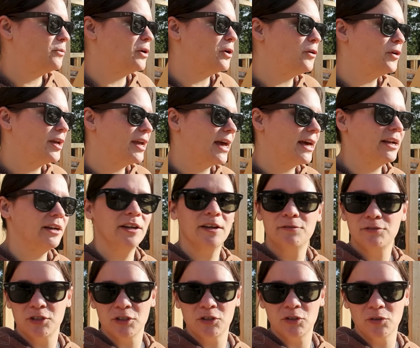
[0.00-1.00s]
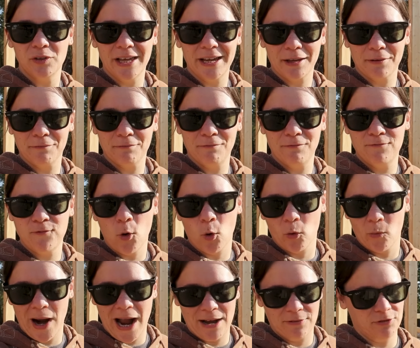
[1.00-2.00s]
we only had enough to do like
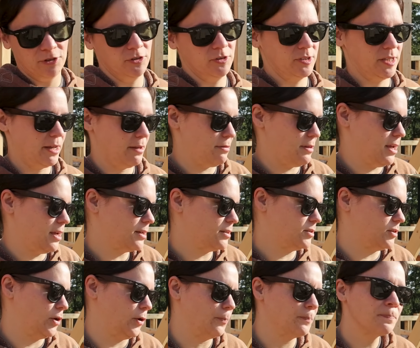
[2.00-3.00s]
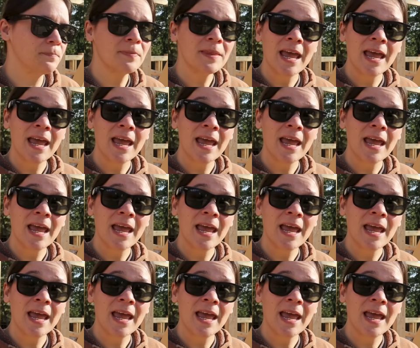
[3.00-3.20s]
four rafters, I think. So